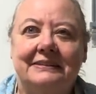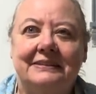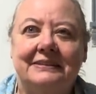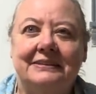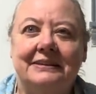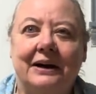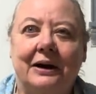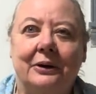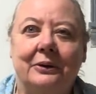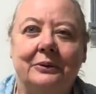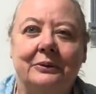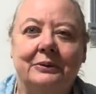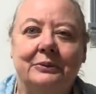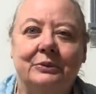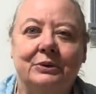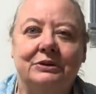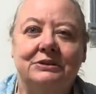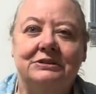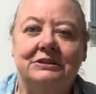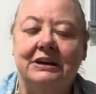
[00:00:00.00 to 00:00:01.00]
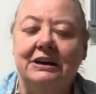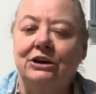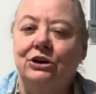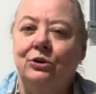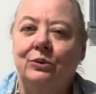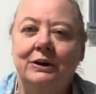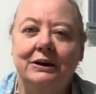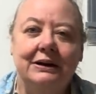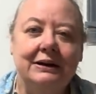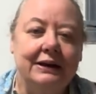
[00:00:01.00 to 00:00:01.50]
So we'll see you
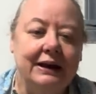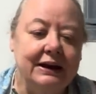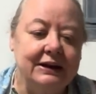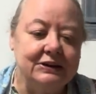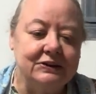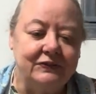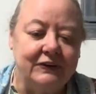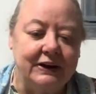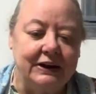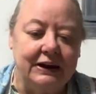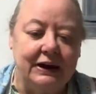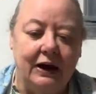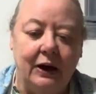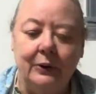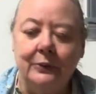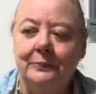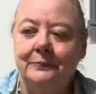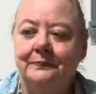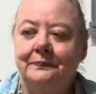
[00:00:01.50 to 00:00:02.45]
in the next video.